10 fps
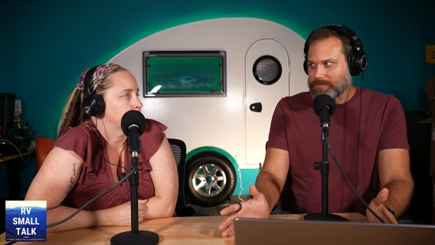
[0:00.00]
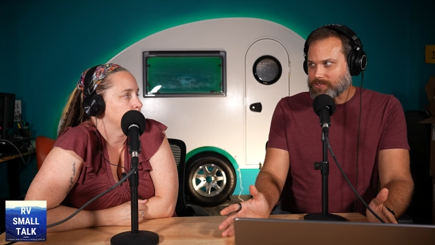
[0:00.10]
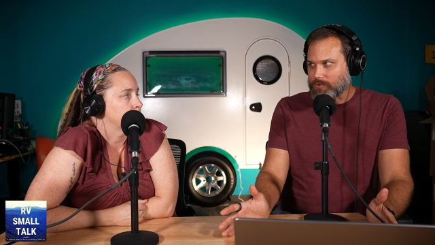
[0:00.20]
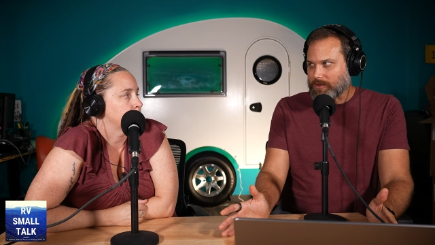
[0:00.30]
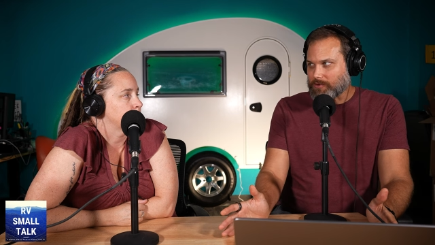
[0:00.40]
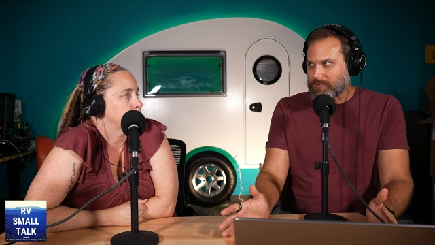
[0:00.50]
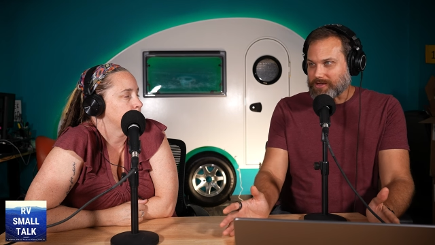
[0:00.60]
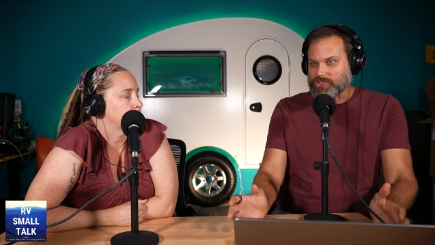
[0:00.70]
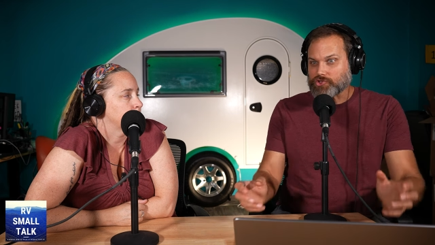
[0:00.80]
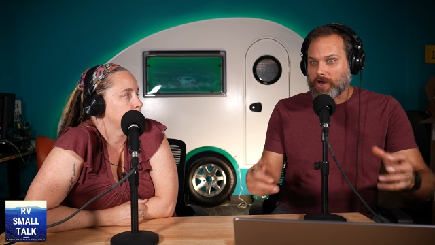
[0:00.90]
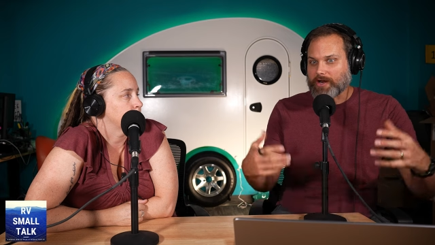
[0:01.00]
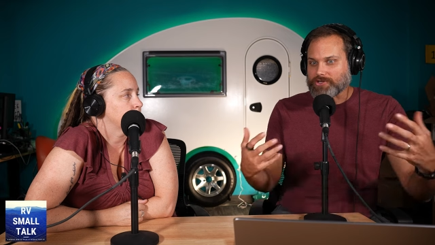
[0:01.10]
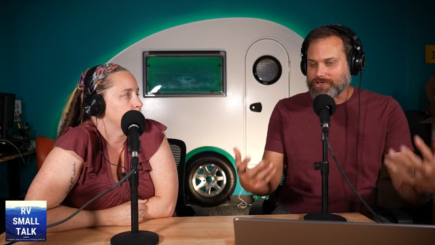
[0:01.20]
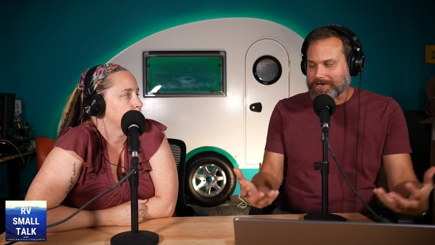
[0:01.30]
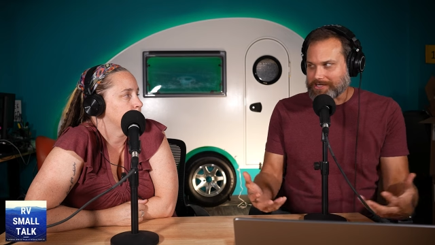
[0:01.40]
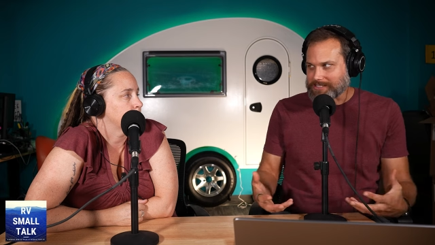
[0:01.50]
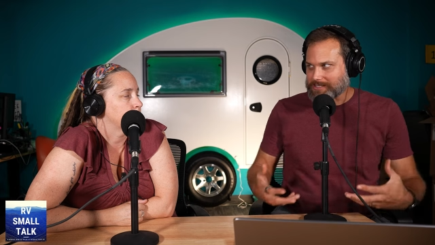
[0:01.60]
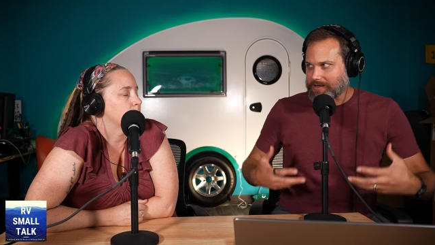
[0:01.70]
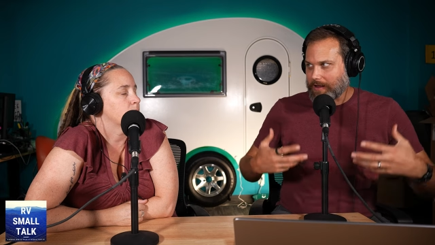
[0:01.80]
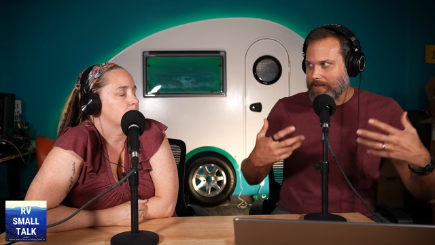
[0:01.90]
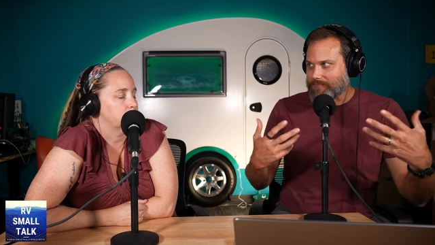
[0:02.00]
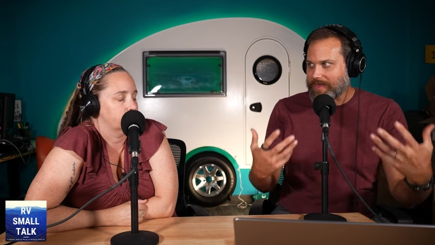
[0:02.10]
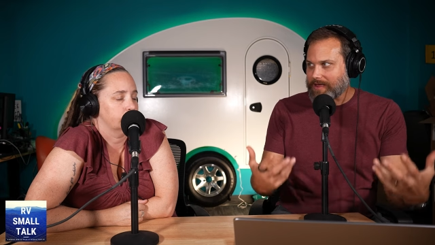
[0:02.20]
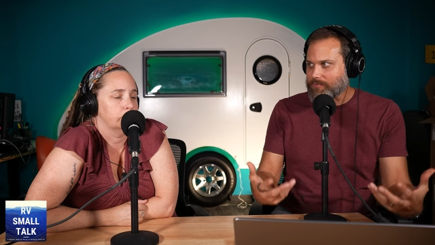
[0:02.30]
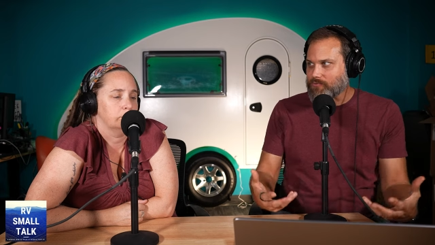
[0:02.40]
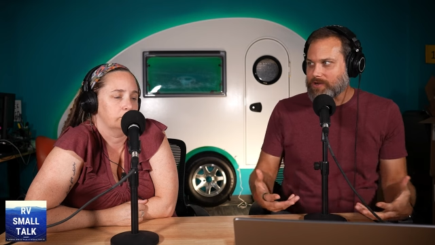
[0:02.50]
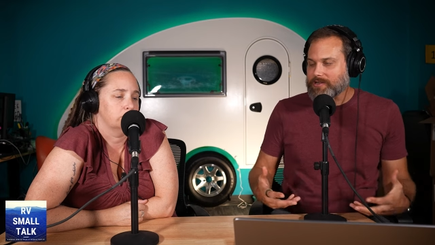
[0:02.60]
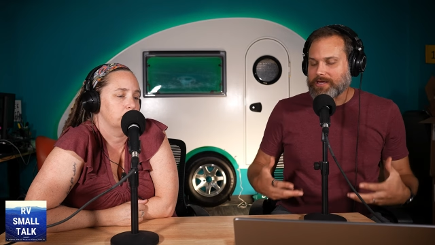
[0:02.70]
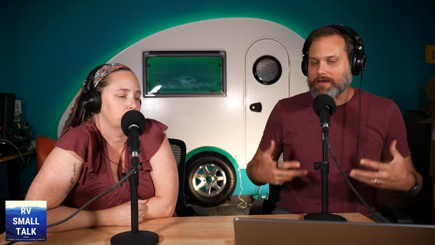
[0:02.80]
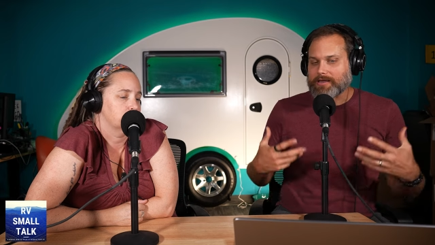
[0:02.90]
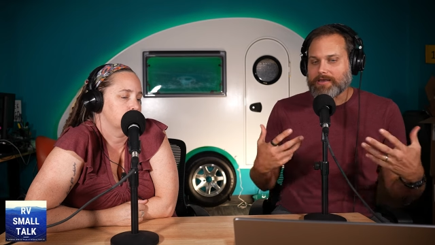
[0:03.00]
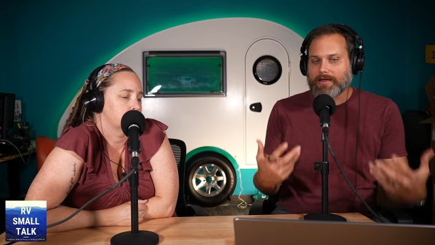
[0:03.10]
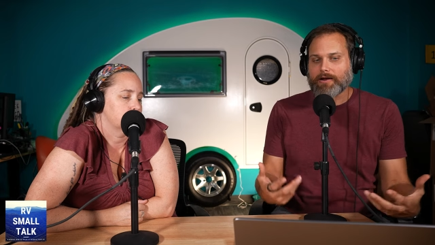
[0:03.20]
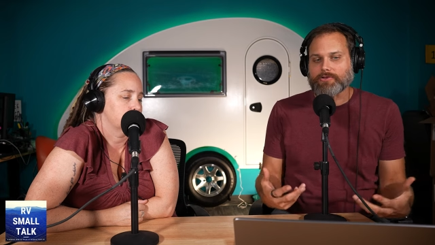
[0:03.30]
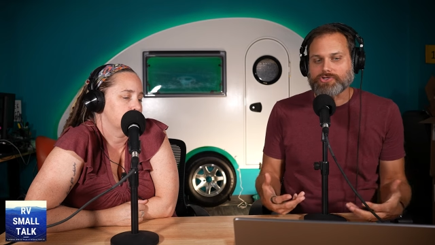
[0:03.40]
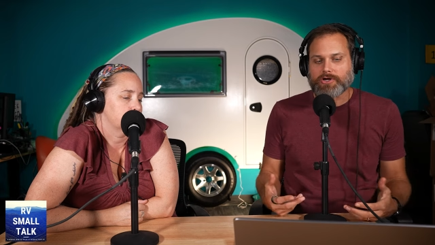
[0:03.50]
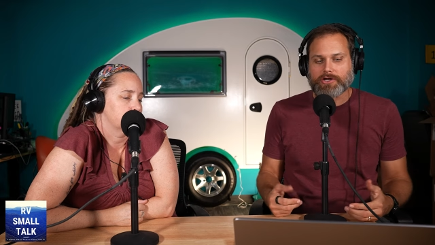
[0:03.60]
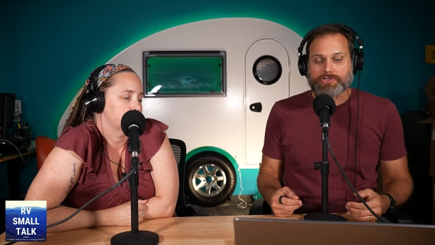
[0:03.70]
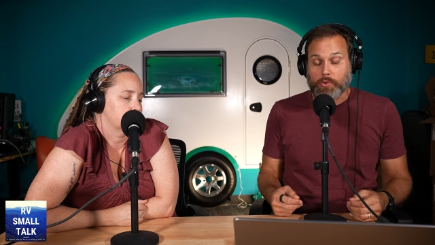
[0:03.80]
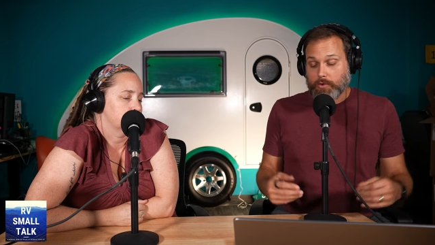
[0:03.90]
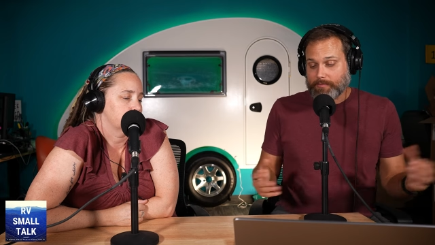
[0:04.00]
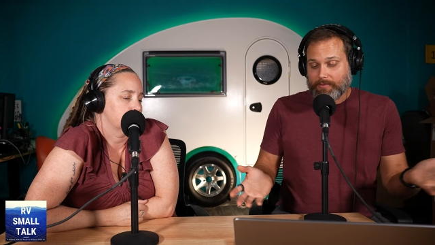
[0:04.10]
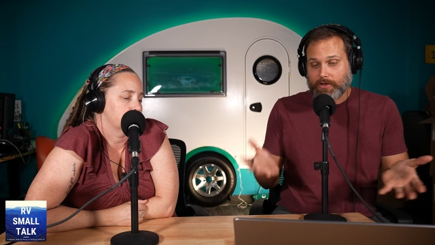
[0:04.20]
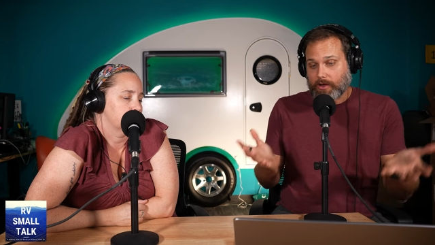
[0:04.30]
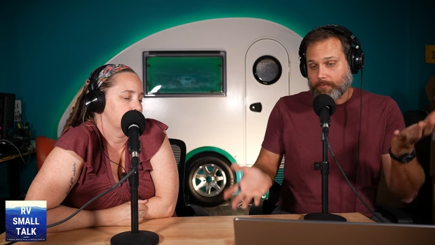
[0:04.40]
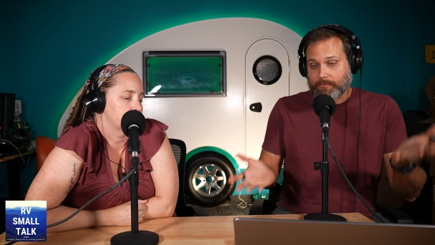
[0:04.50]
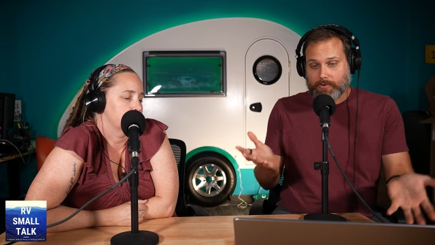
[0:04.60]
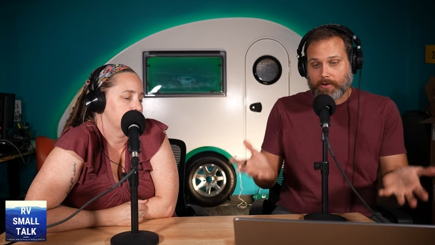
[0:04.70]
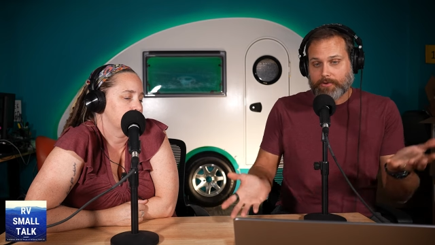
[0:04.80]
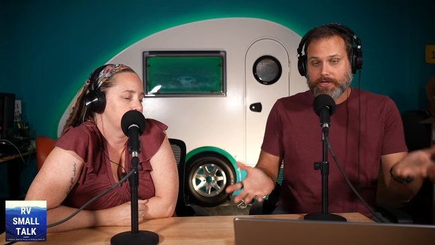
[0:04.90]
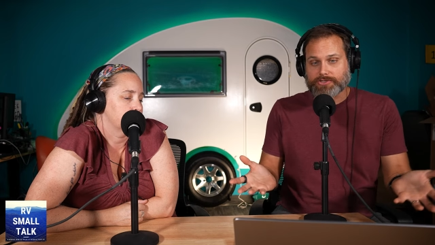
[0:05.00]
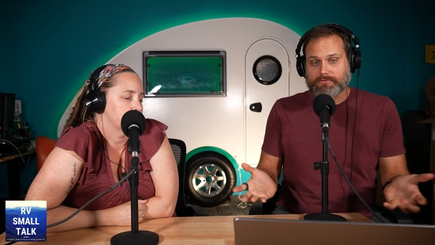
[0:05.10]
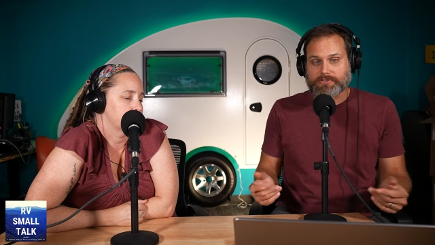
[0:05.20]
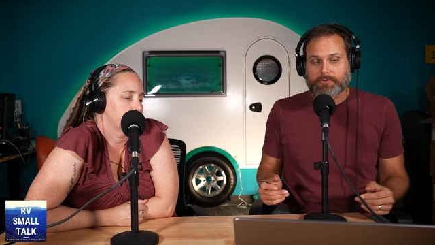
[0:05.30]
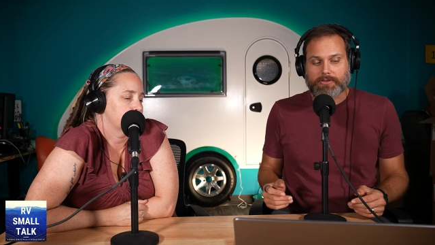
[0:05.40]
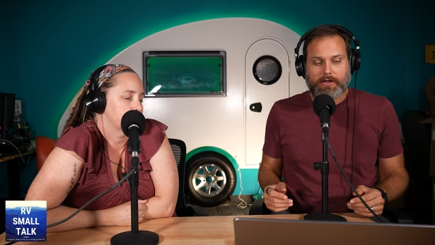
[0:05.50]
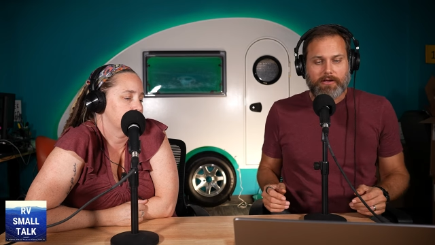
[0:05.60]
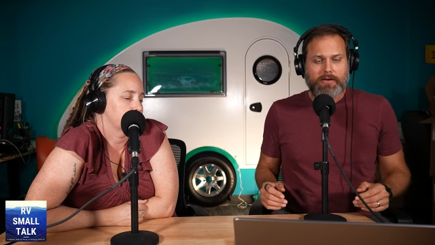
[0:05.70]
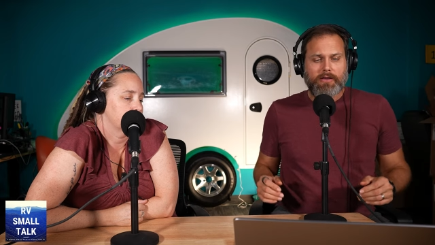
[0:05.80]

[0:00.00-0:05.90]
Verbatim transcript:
Speaker 1: So they they strategize mm-hmm. and they really get a kick out of the strategy or maybe a com- combination or something like that.